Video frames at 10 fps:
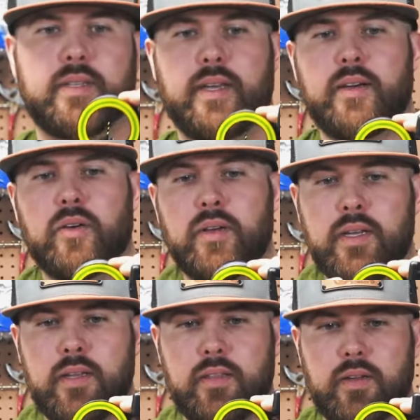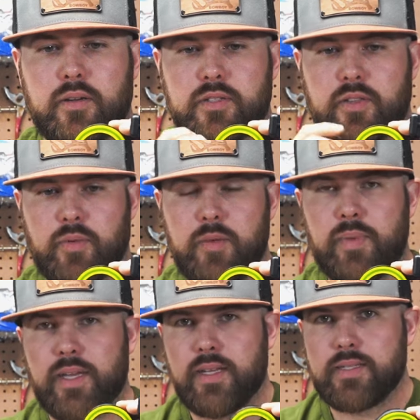tell, there's 3
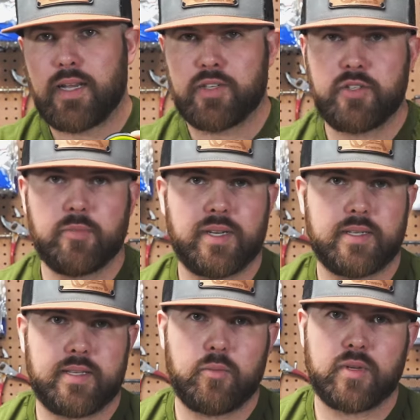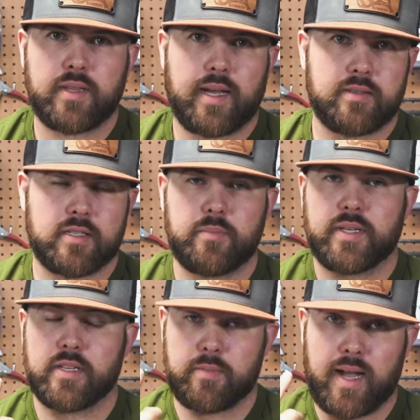pins. I shoot them in a 10-1000s
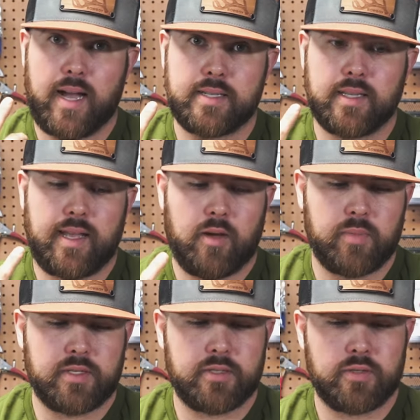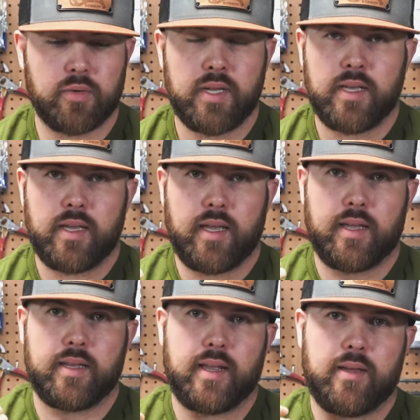because my eyes allow me to.
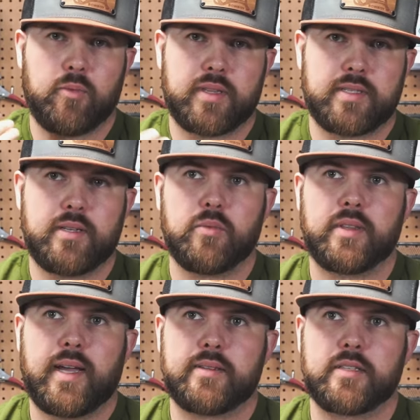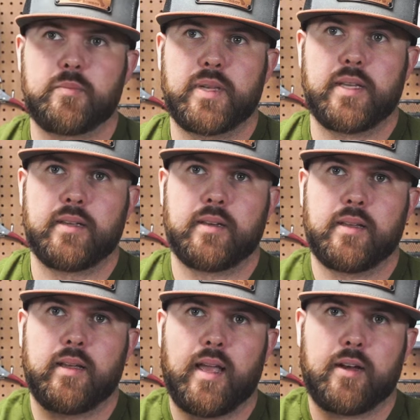And with the 10-1000s pin
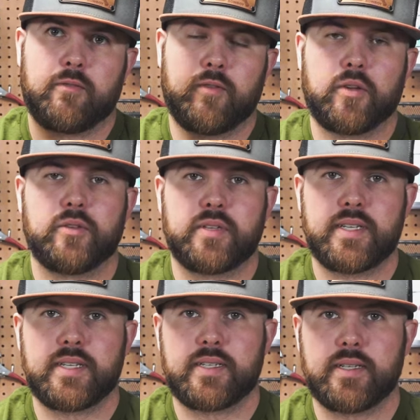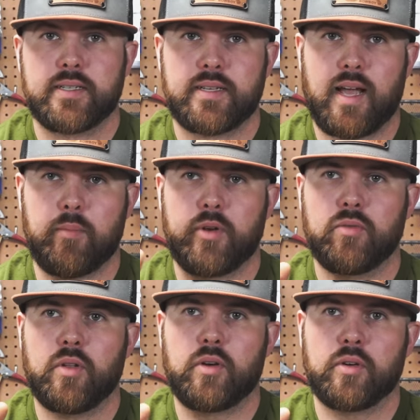at a further distance, I'm no
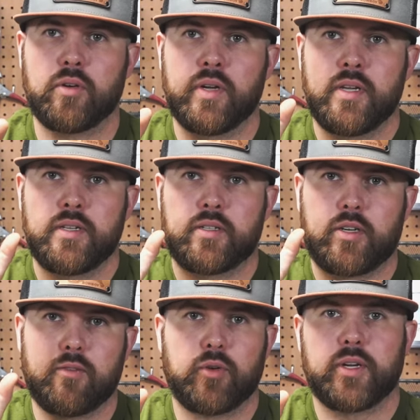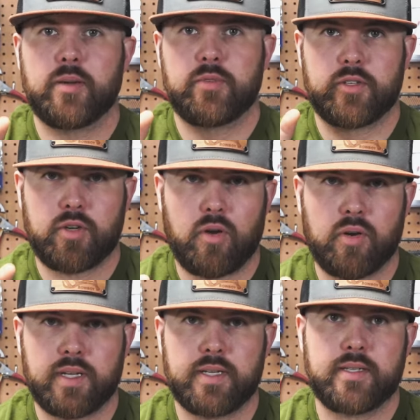longer covering up the
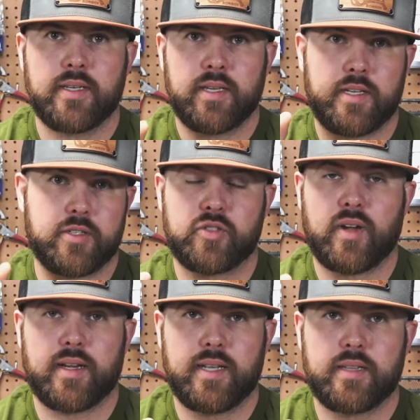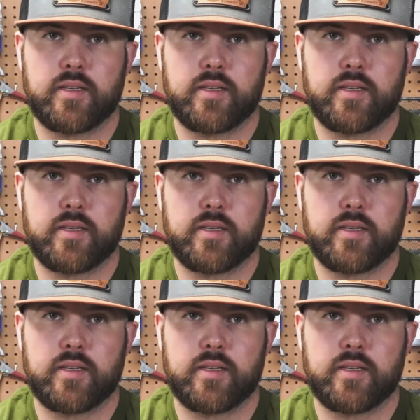target and just trying to hit